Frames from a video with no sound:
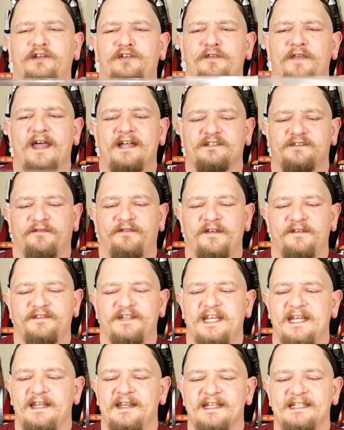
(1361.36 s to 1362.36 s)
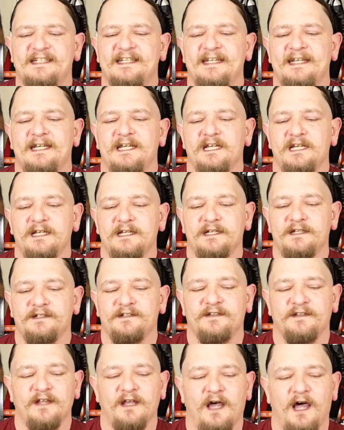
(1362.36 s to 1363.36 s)
to 2015. This
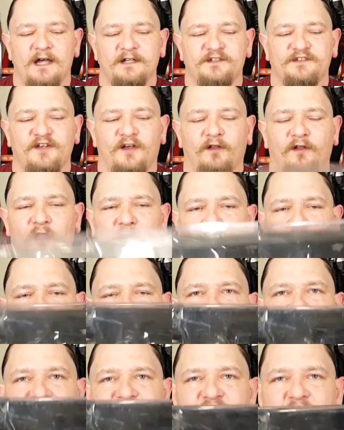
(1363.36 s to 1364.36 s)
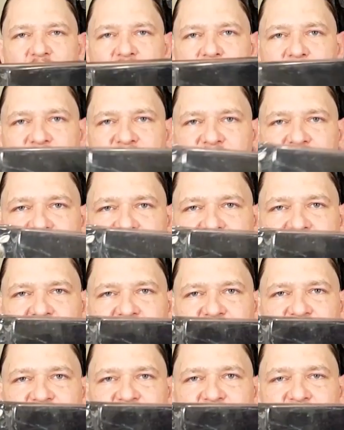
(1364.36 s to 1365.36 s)
is Han Solo in his Hoth
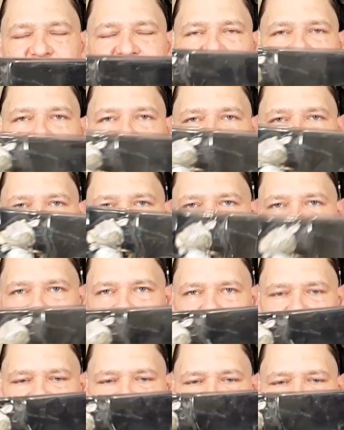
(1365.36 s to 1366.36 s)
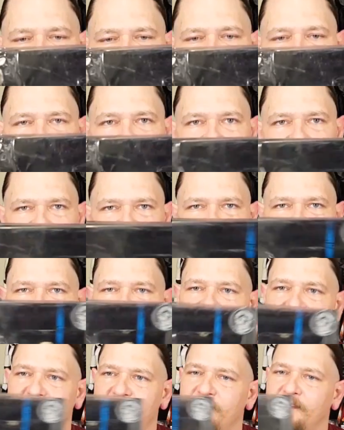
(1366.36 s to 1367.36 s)
outfit and with Tauntaun.
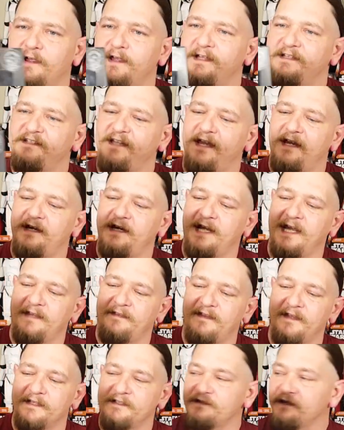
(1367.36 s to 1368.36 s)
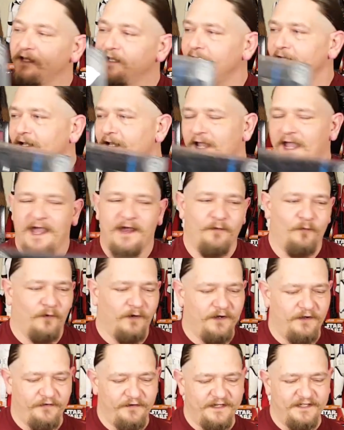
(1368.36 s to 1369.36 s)
Very excited to get this. And
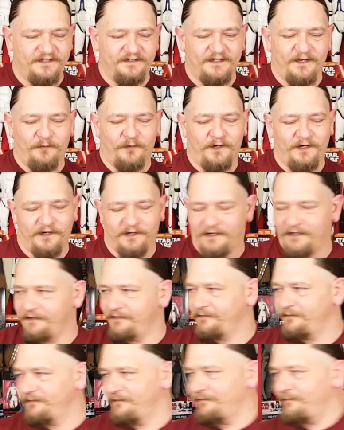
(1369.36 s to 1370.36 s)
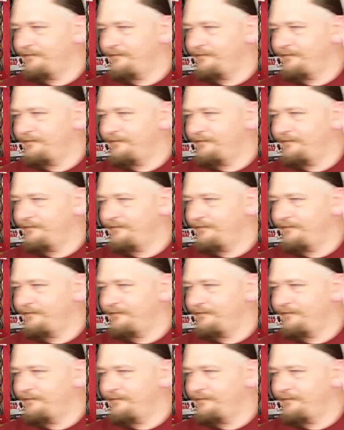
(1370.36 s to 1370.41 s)
one of the reasons I wanted to